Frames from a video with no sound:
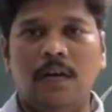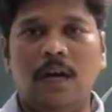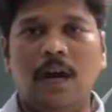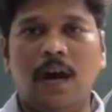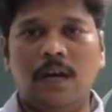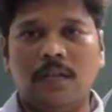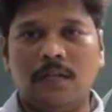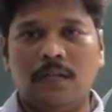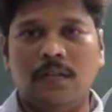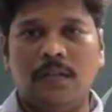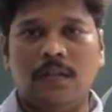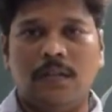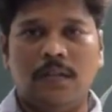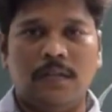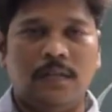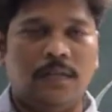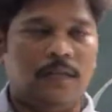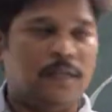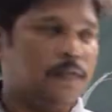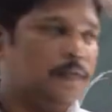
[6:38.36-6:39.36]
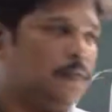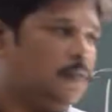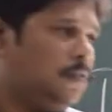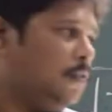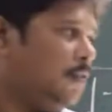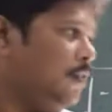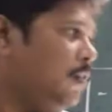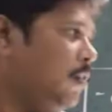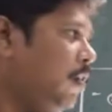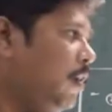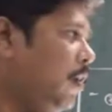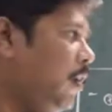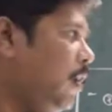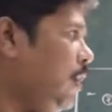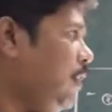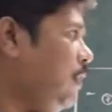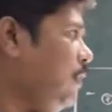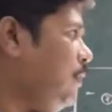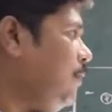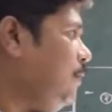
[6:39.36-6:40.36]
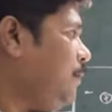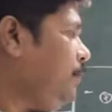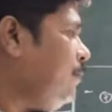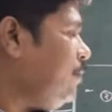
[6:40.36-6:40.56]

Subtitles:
oxygen or